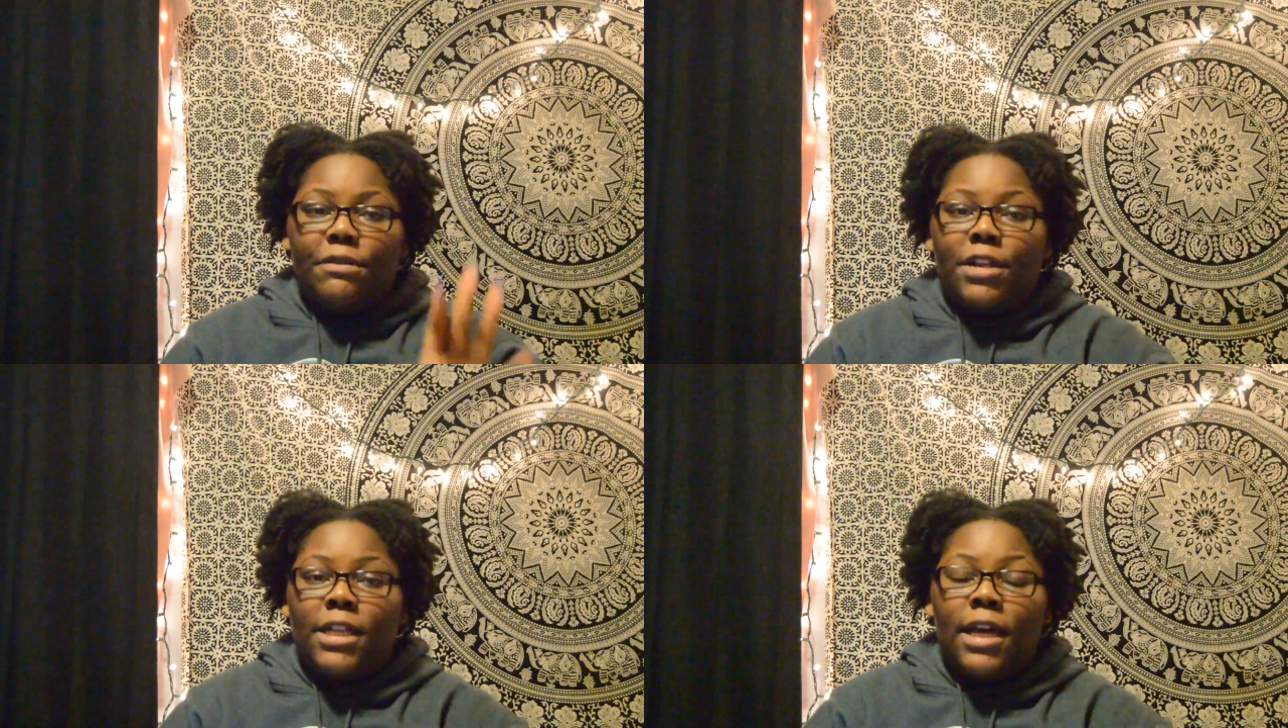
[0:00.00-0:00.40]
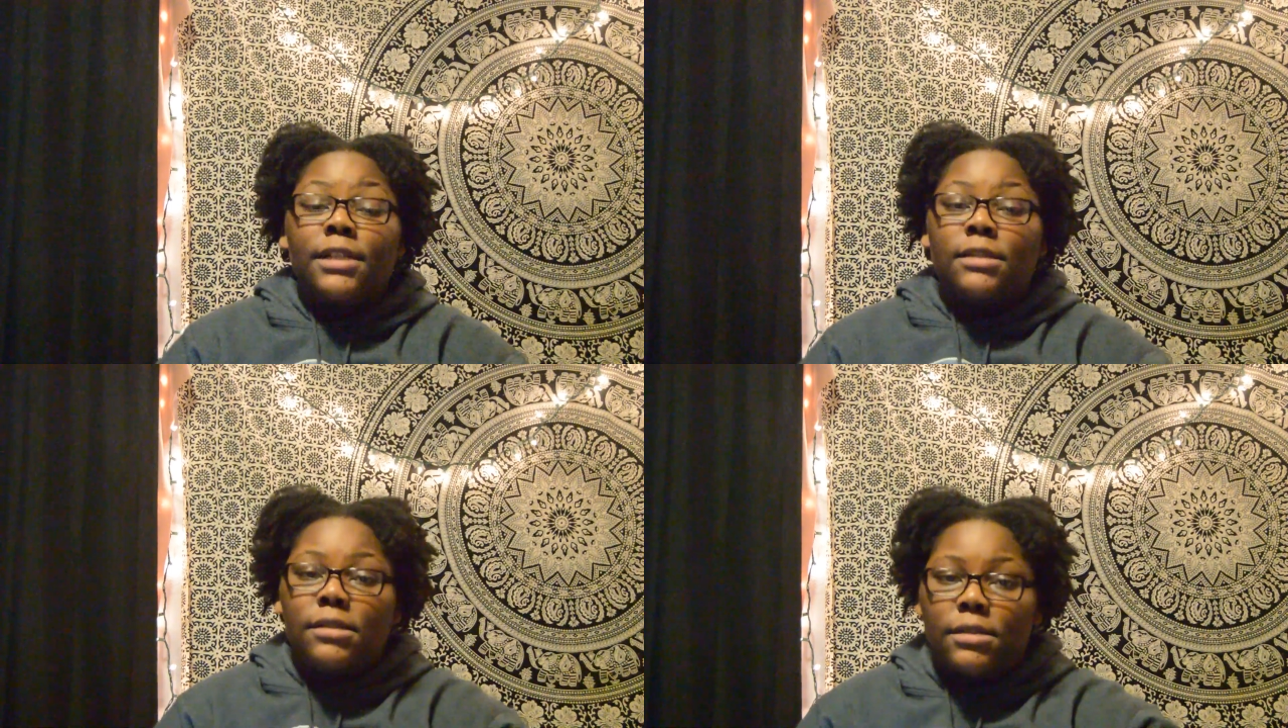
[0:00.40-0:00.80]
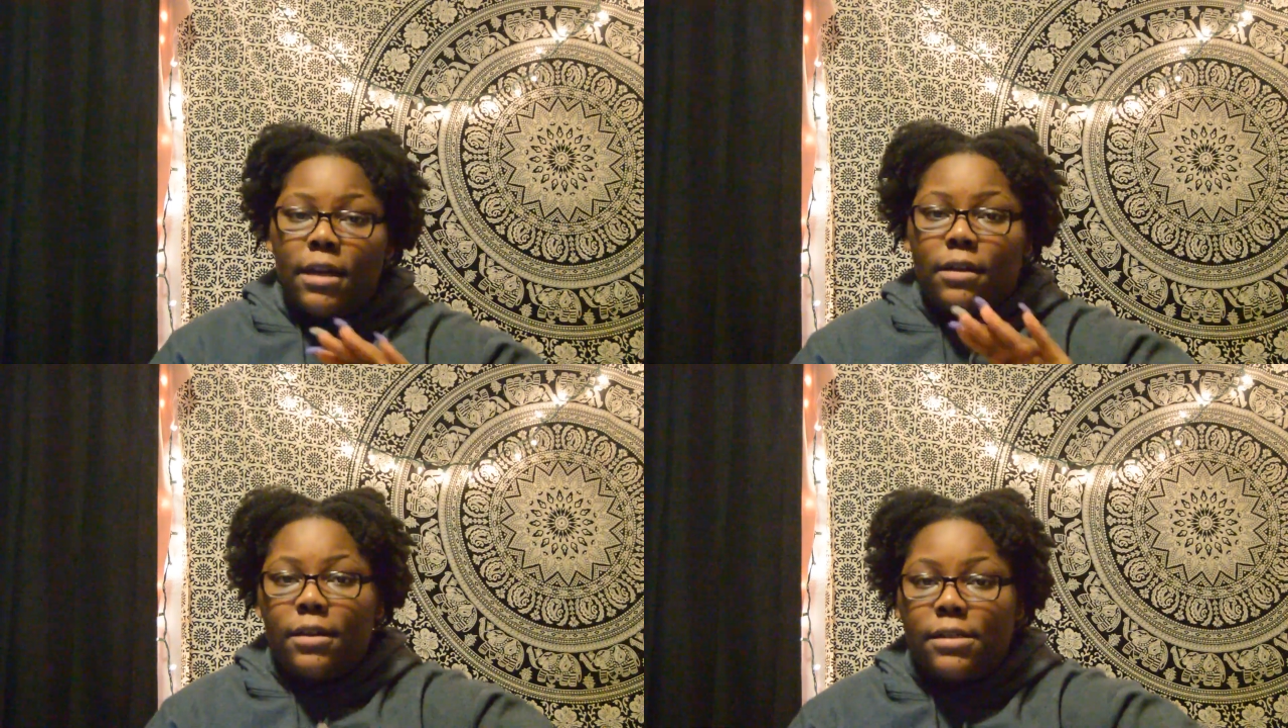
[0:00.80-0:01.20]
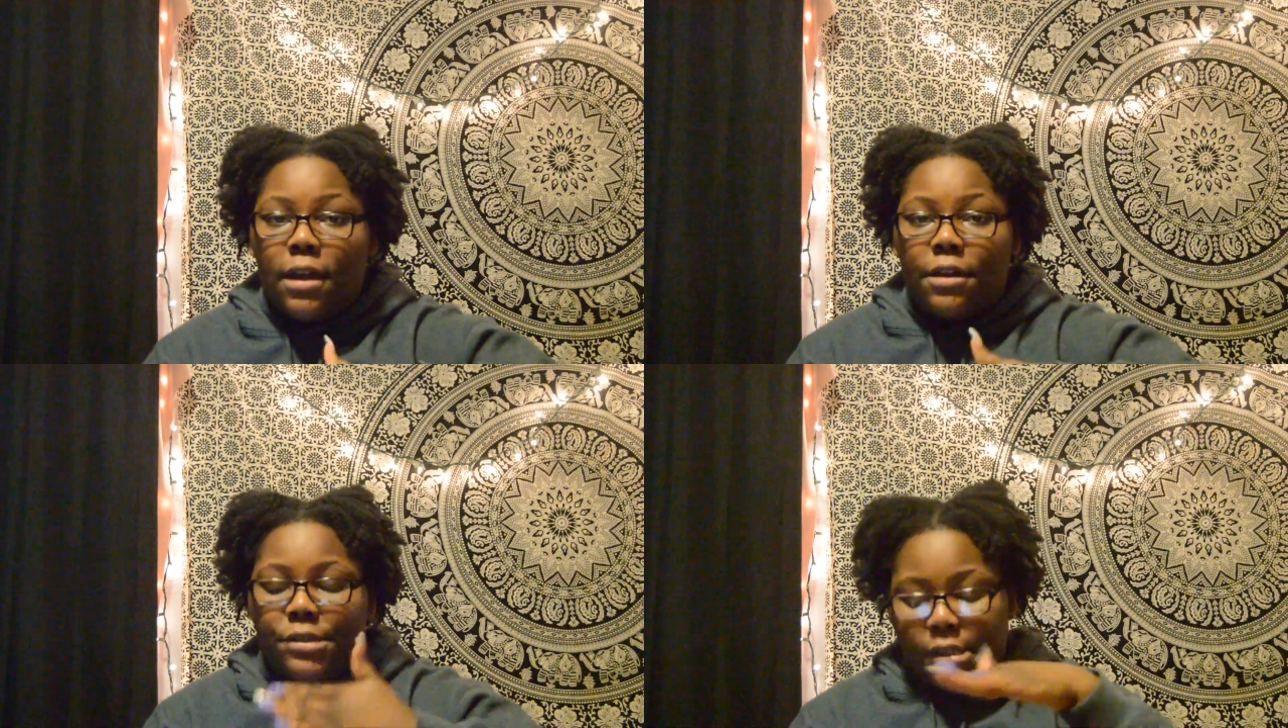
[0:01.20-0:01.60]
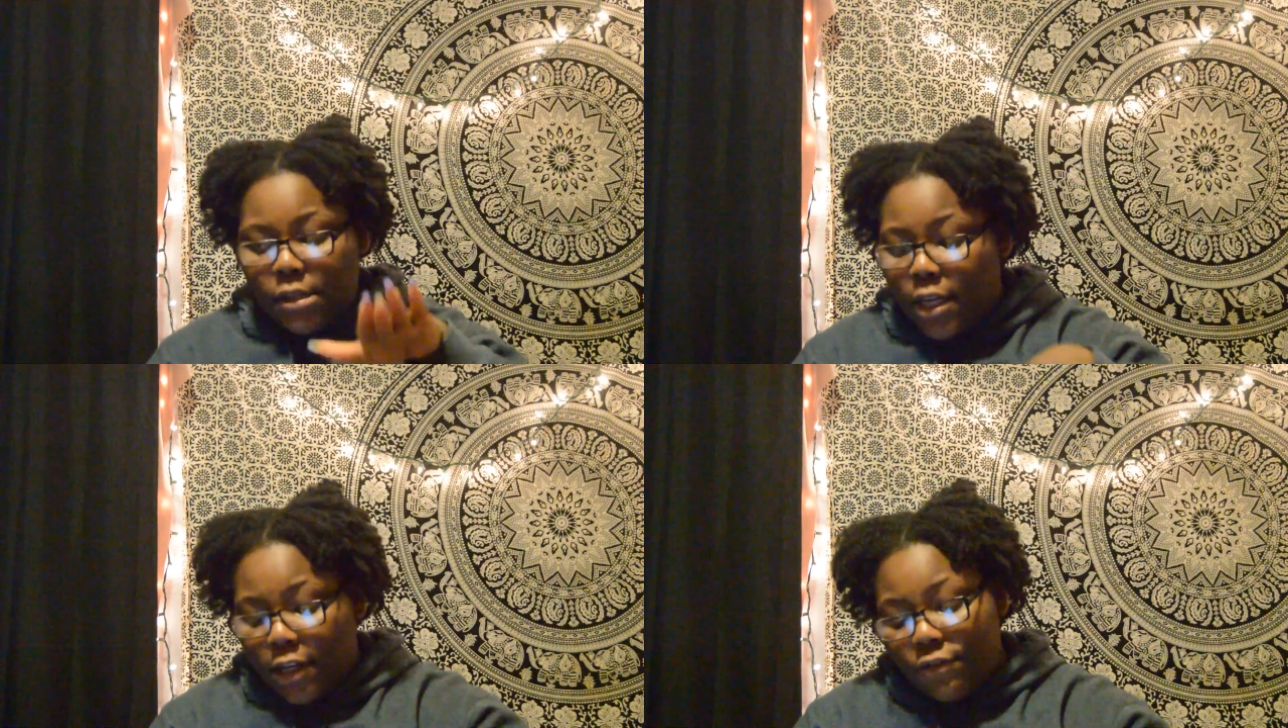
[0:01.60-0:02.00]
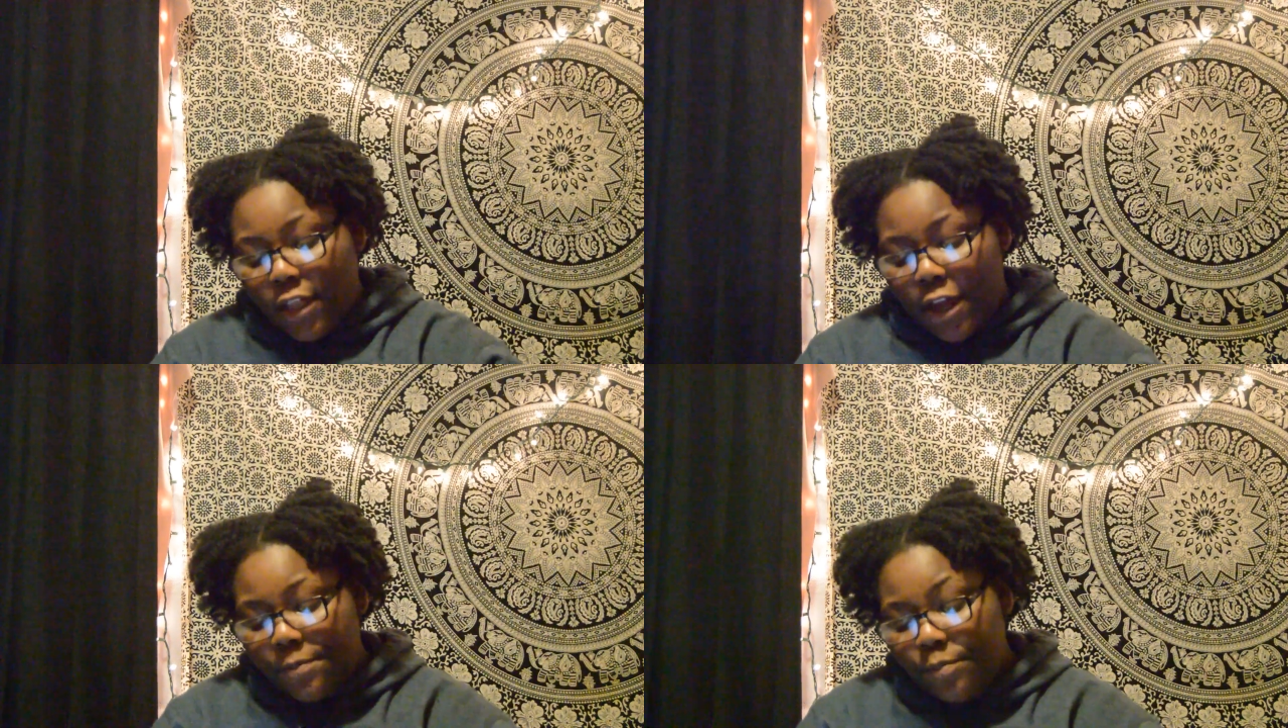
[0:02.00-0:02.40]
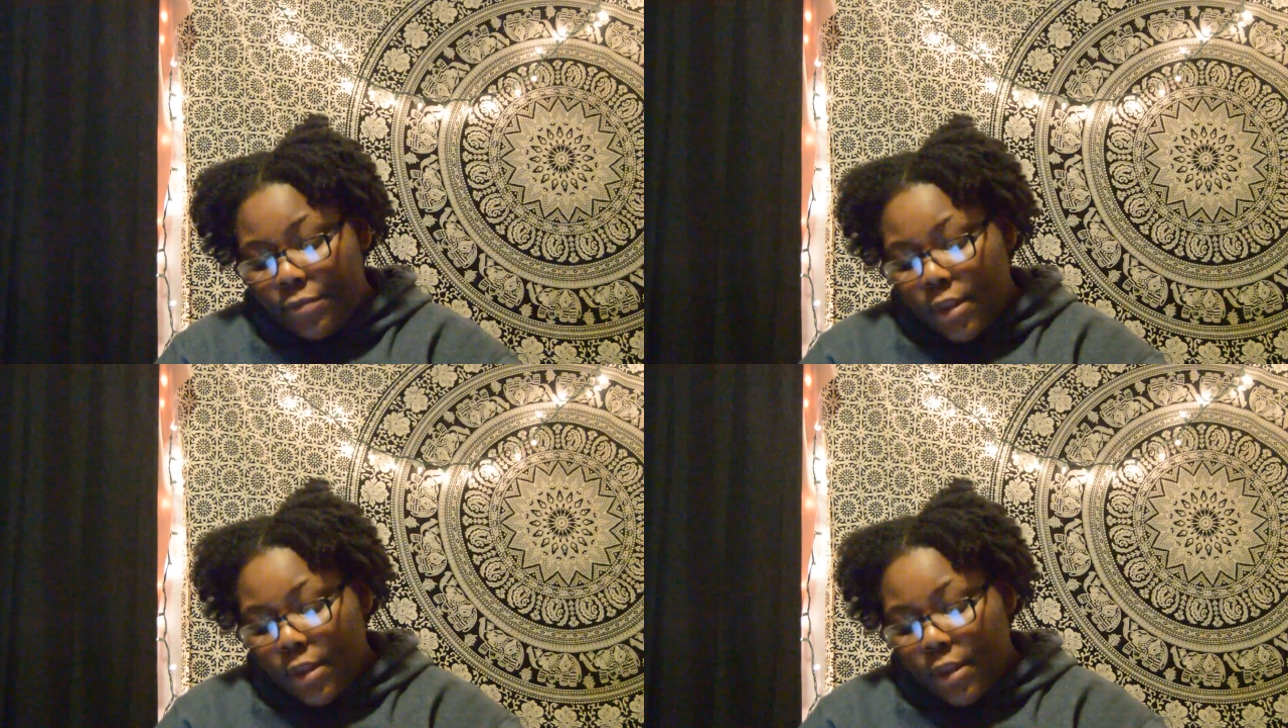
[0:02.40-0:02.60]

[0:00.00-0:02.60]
stuff like that. It's an honor society for that.